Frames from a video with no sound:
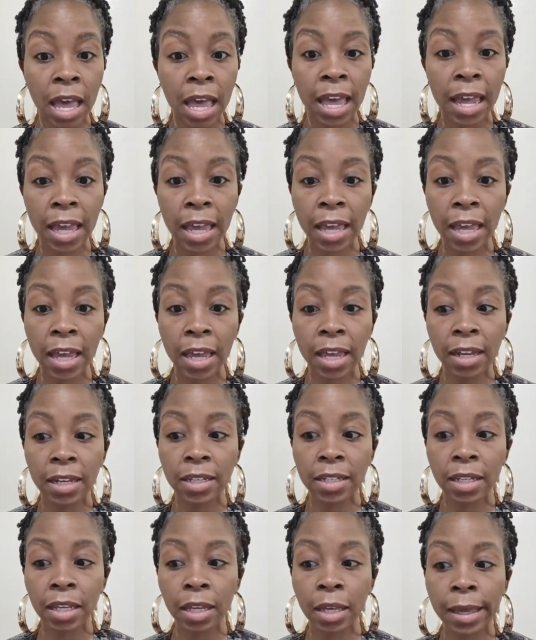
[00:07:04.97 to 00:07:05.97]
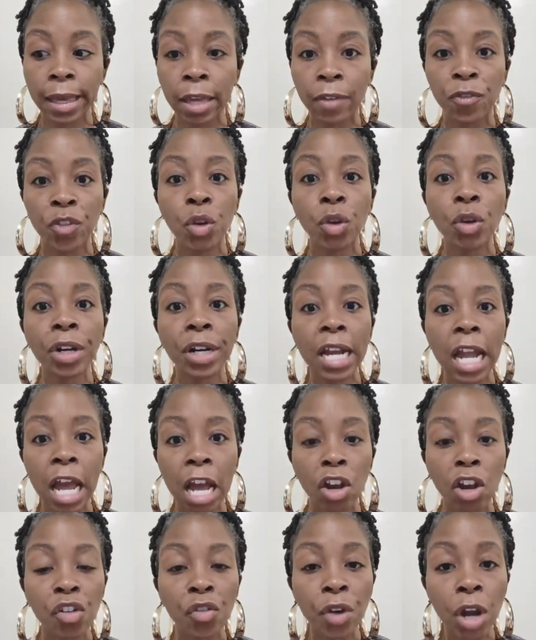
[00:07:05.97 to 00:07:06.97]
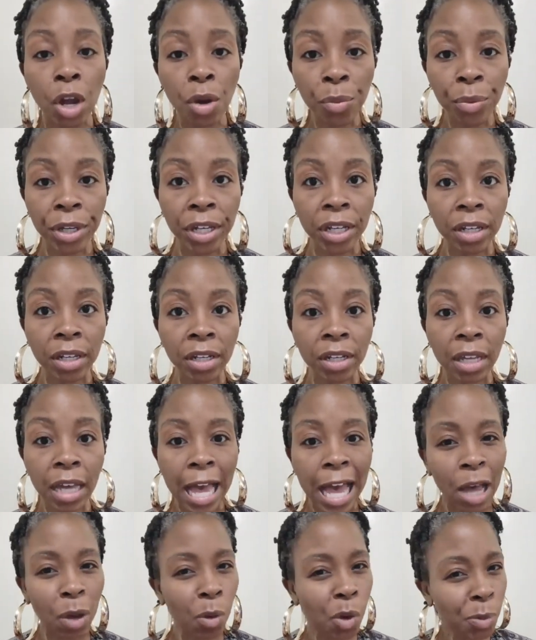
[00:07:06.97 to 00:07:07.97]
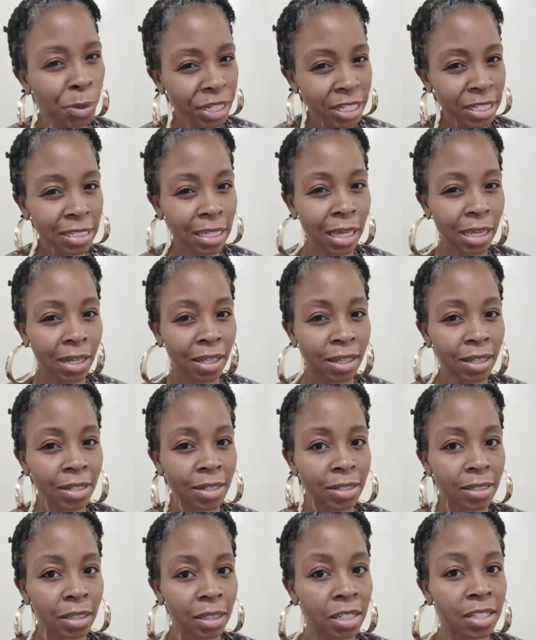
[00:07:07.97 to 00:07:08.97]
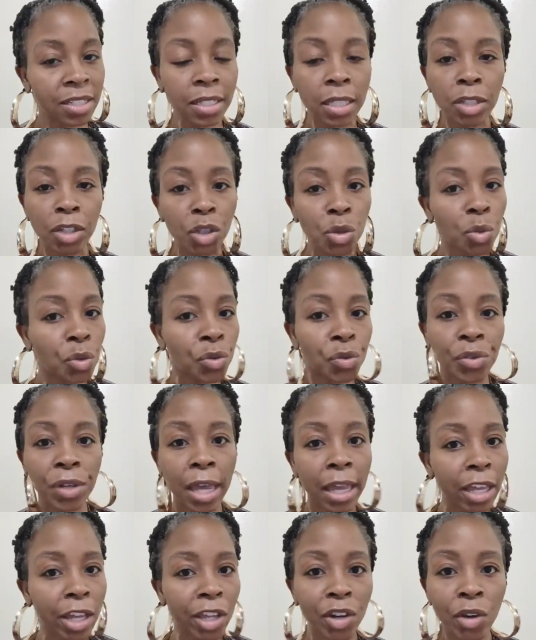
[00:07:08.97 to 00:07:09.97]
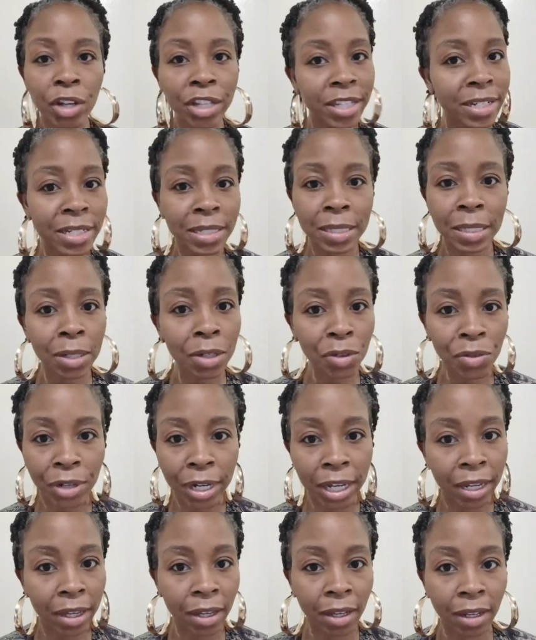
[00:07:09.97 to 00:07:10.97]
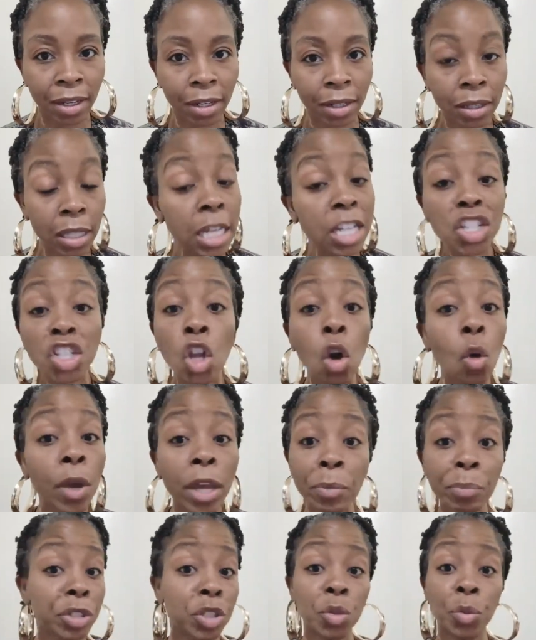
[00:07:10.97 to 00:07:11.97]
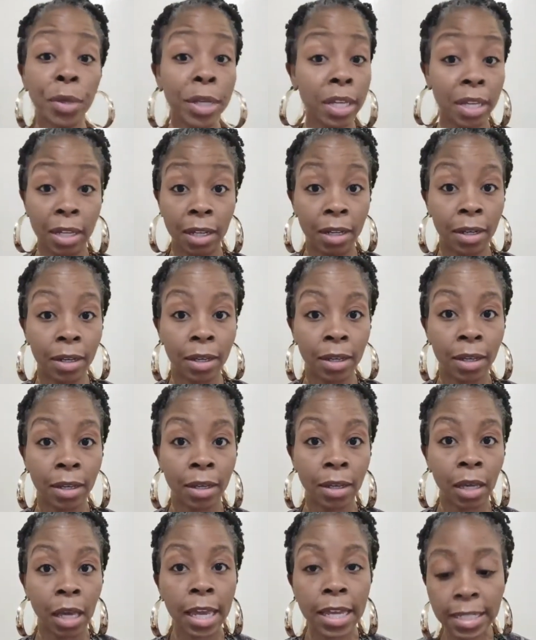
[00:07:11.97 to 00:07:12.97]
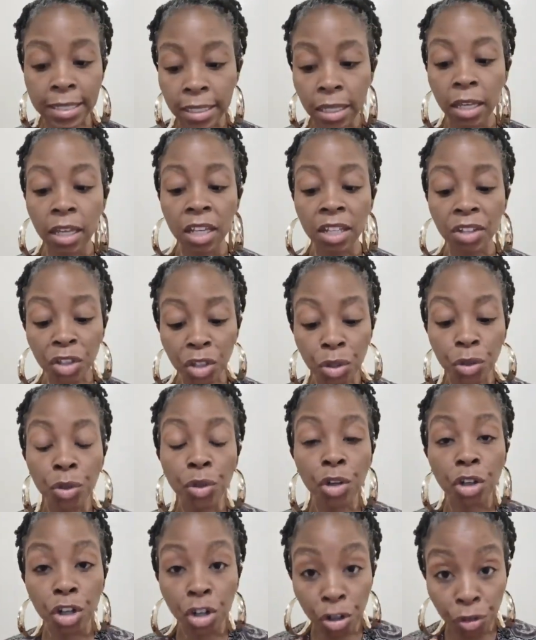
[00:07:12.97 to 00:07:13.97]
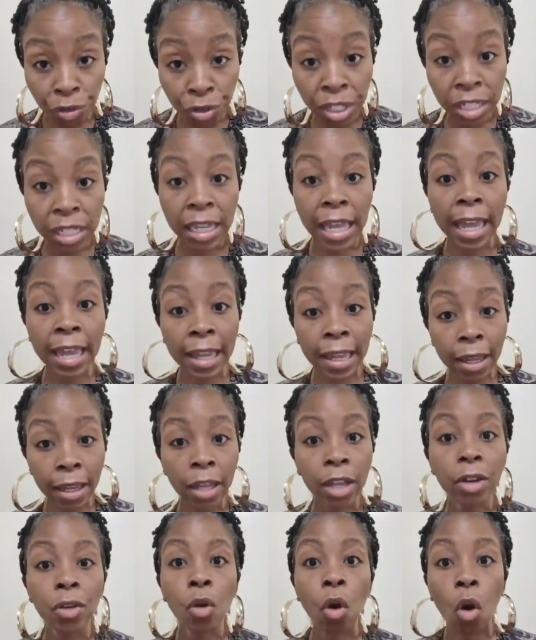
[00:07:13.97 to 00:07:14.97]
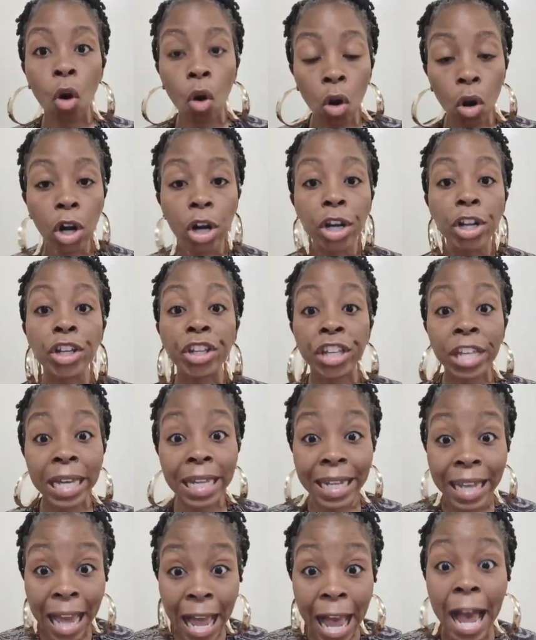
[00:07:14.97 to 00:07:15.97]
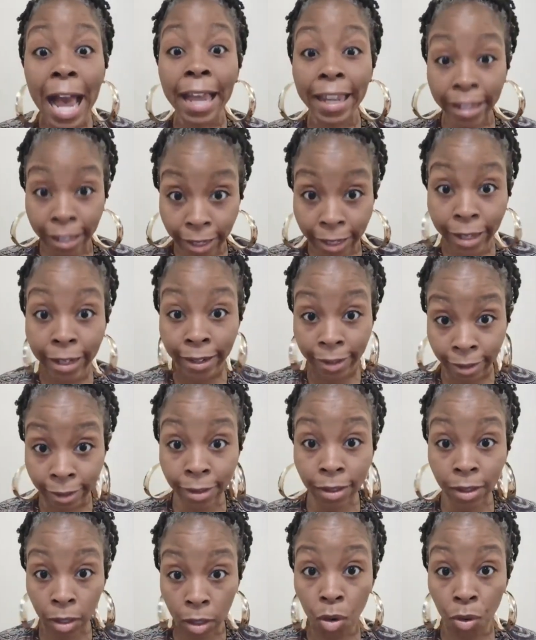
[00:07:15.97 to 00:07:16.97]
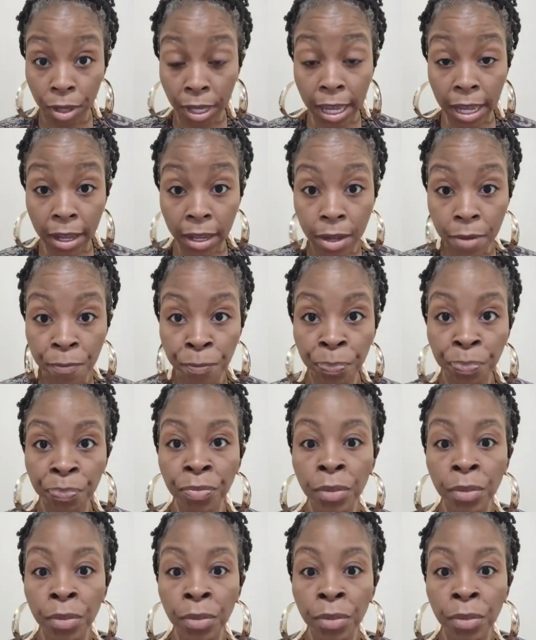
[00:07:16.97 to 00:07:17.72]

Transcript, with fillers: And if you're not growing, I always say this, it's either you creating or you're disintegrating. There's no in between. It's either you're creating or you're dying. Okay?